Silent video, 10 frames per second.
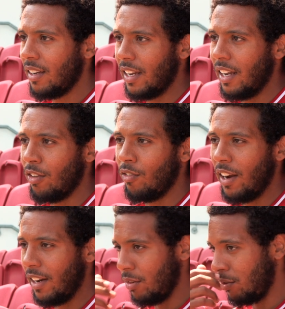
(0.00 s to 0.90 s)
getting the
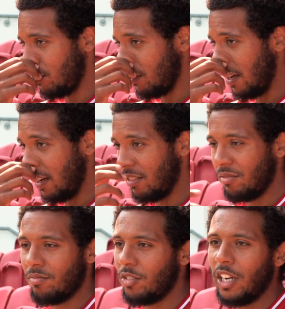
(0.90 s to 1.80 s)
right little
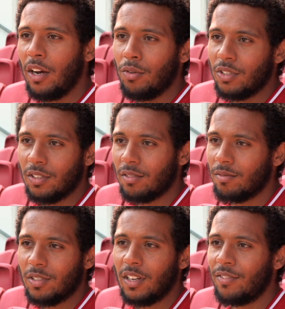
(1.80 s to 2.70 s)
gels and
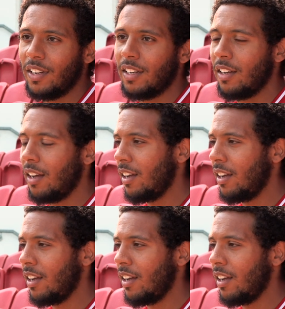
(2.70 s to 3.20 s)
stuff in